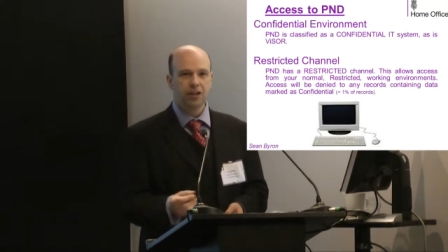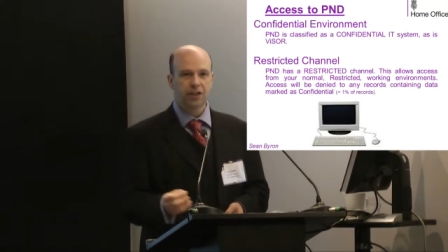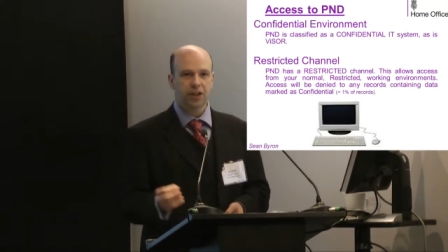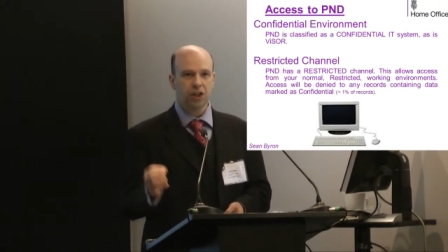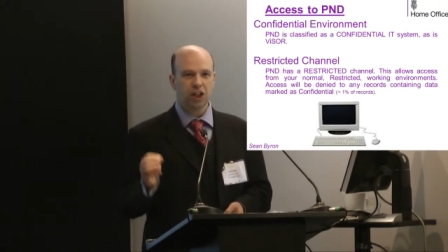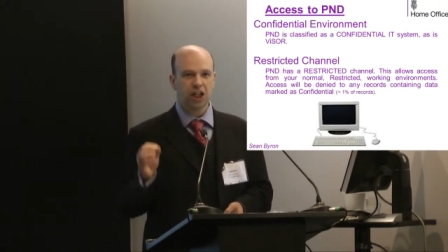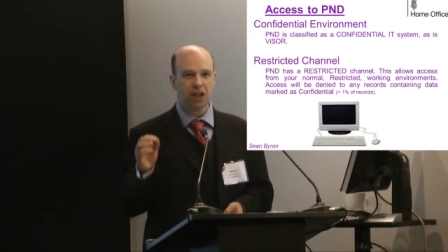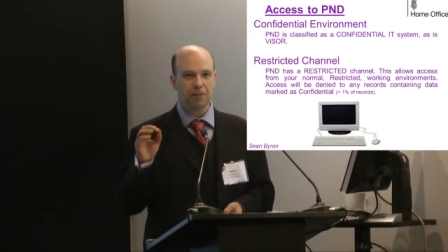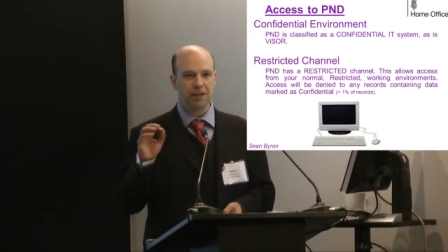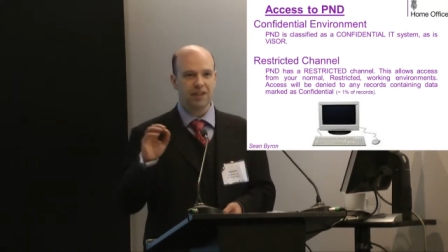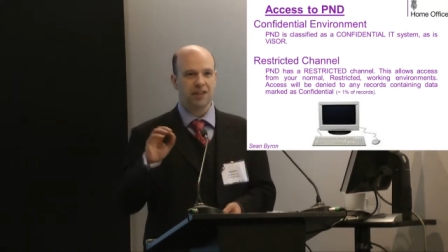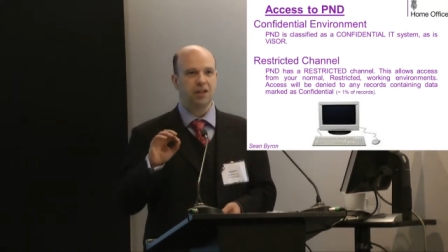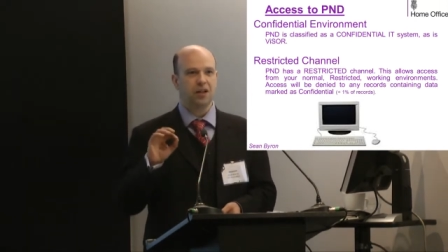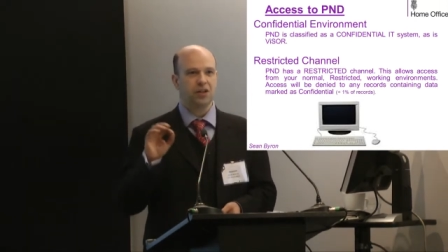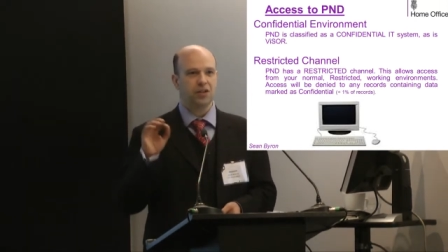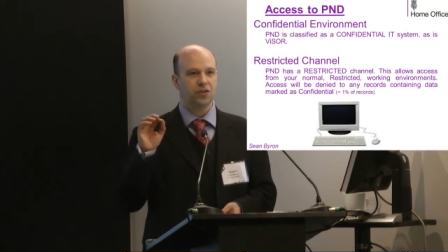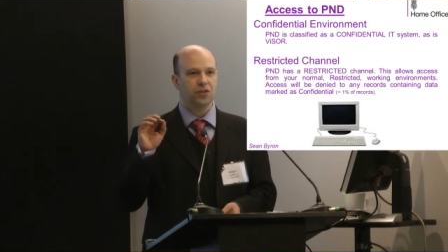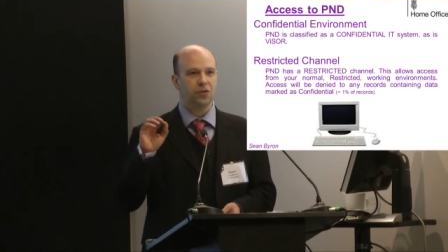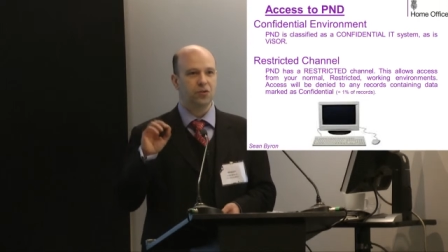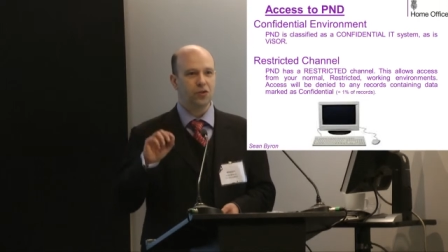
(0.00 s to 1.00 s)
Don't get me
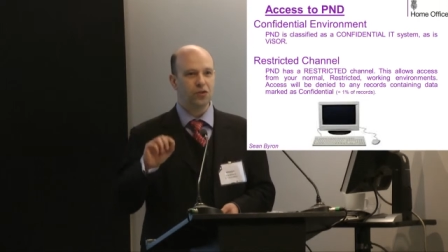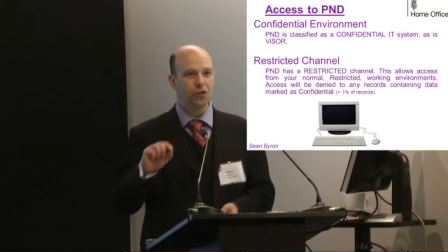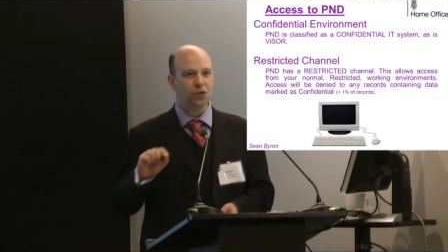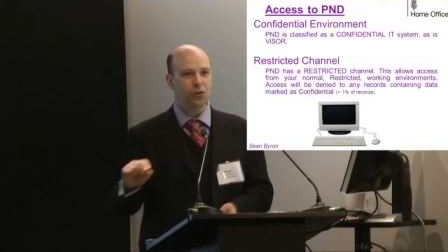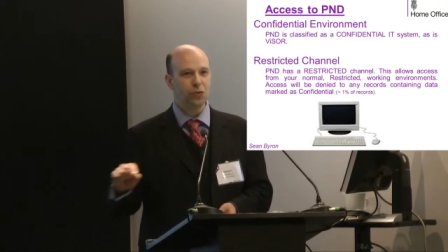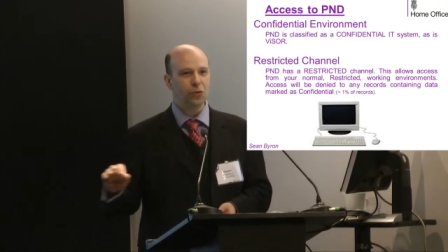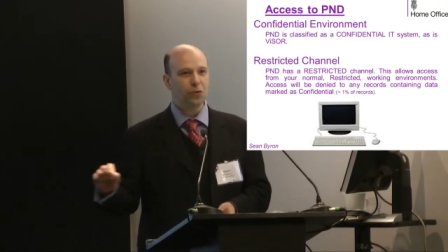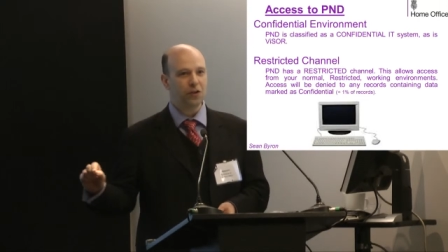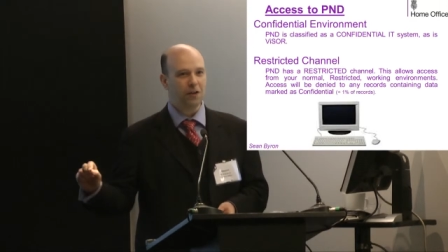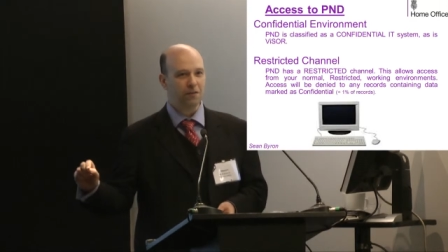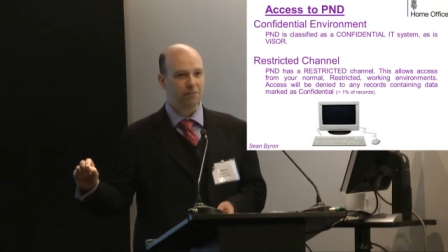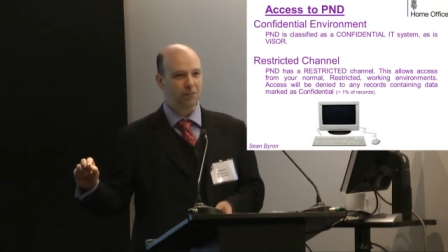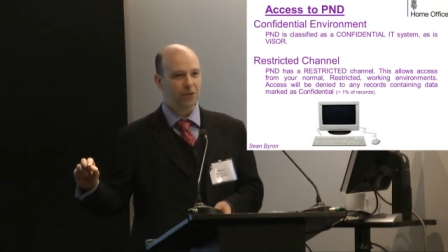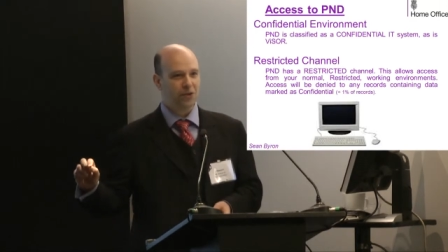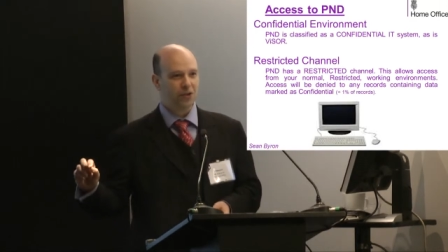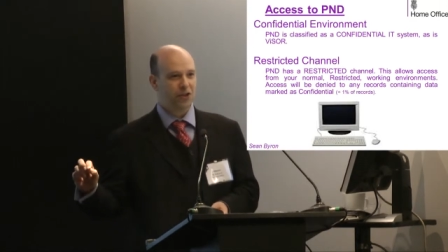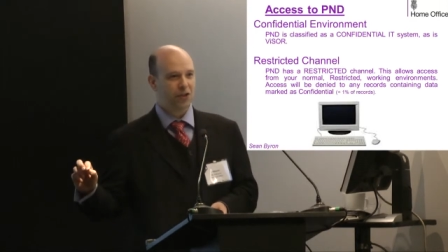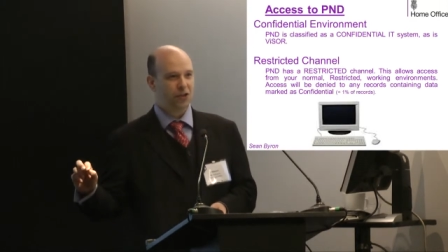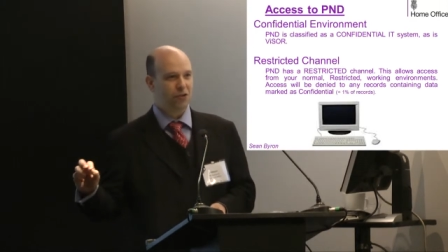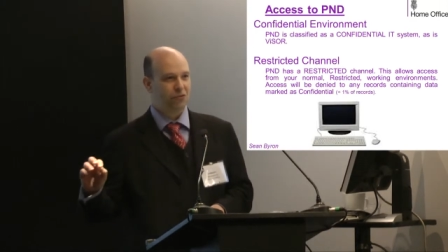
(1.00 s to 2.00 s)
started on the new
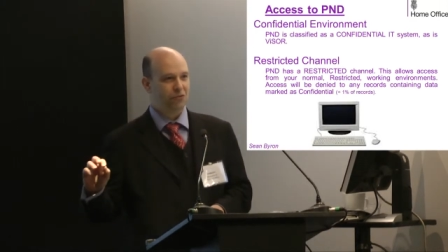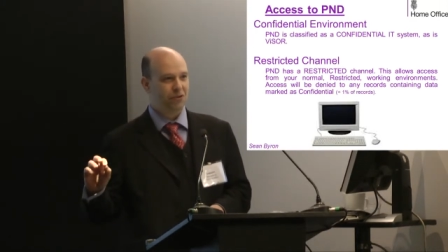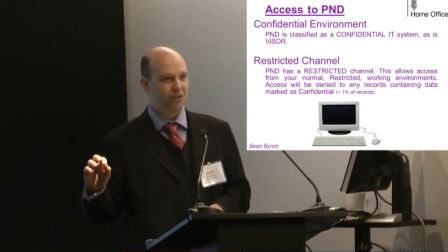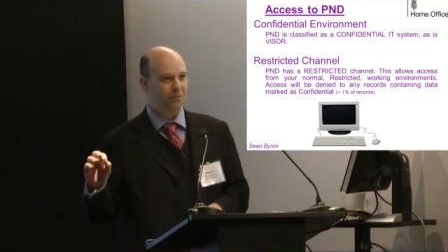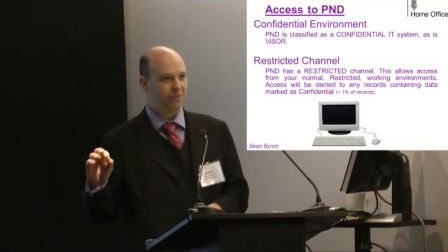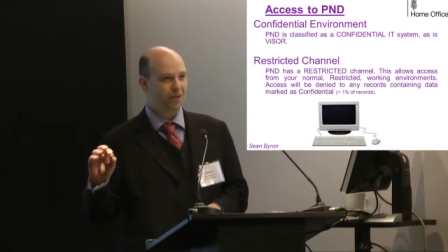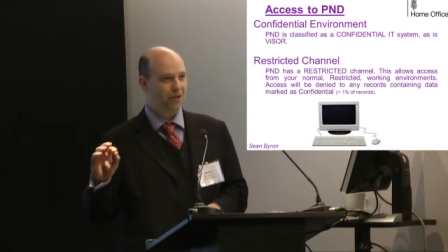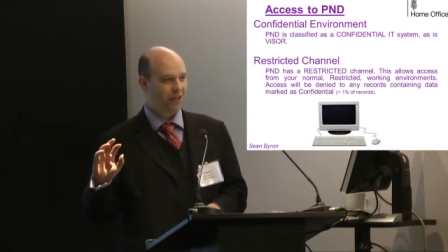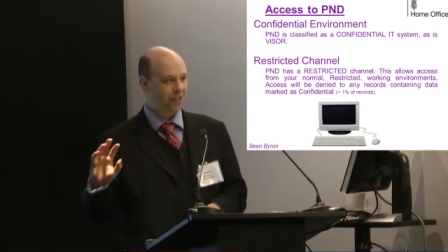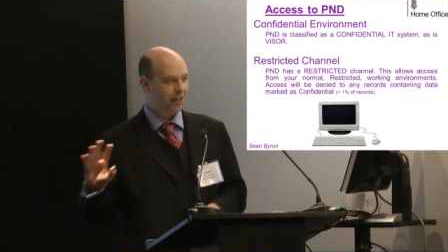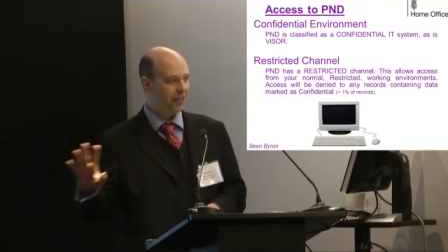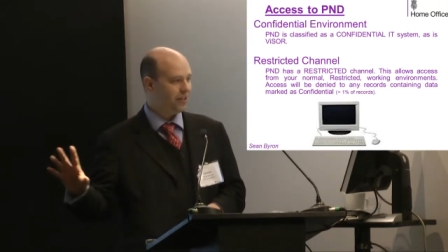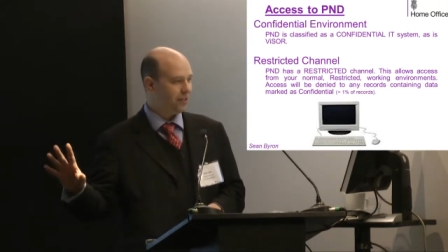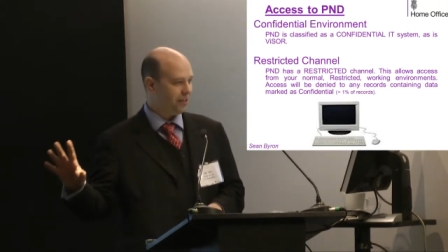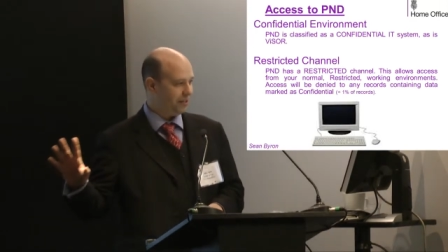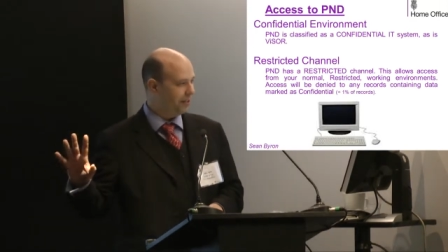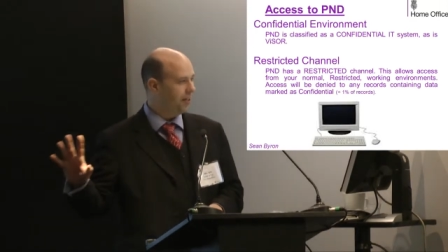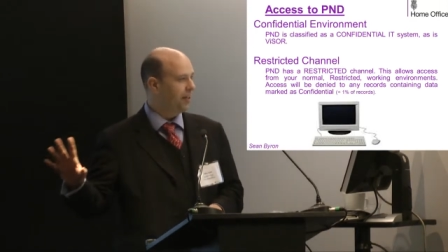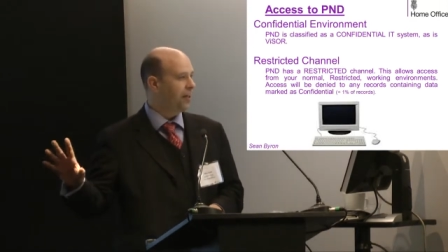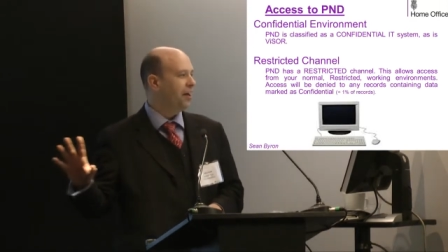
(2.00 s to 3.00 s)
government security markings.